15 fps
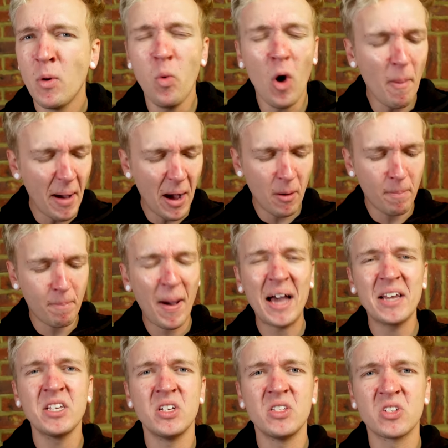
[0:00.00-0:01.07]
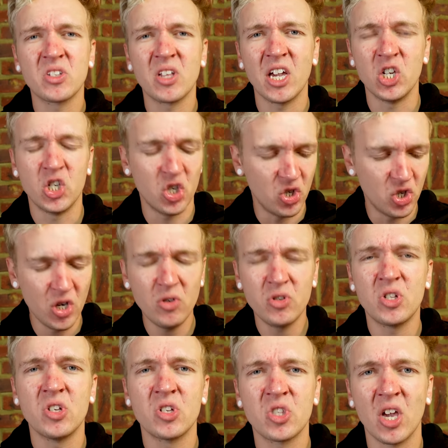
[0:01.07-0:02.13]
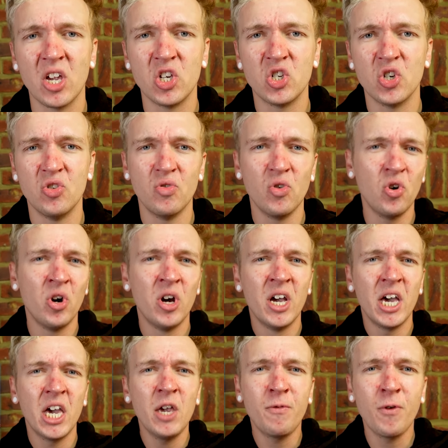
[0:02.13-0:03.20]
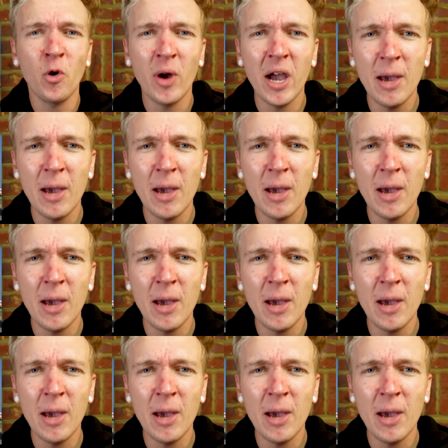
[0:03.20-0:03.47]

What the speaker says: But what about Paddington Station, Euston Station, or Heathrow